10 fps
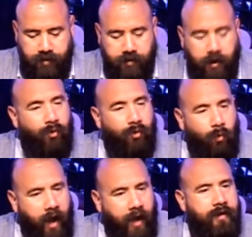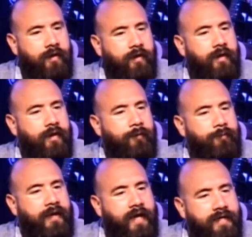Number one,
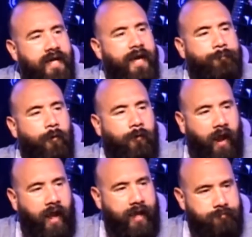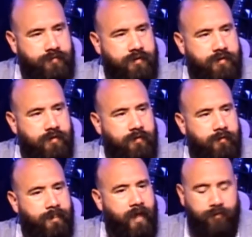because it proclaims.
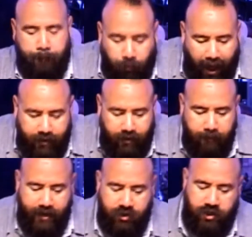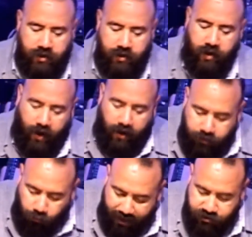The proclamation of
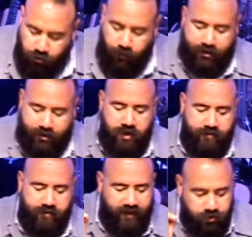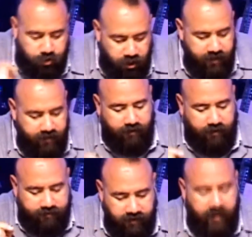the resurrection is that
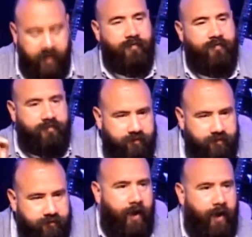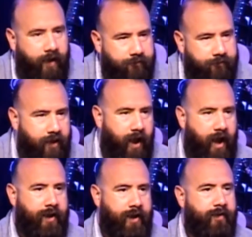Jesus is the Son of
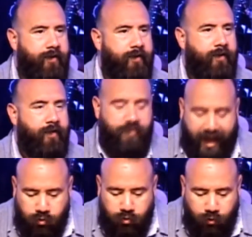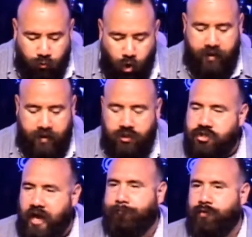God. That's what Romans
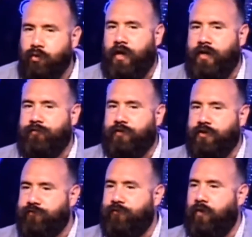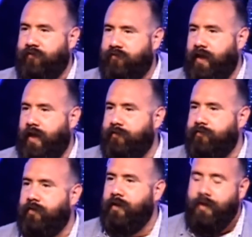chapter 1 and verse 4
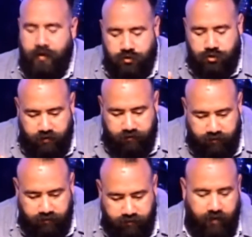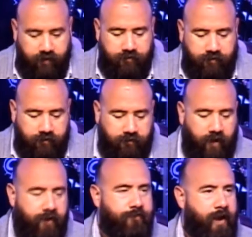says. Jesus is the
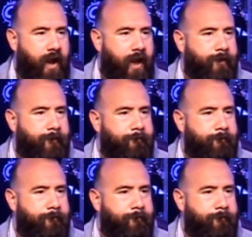Son of God.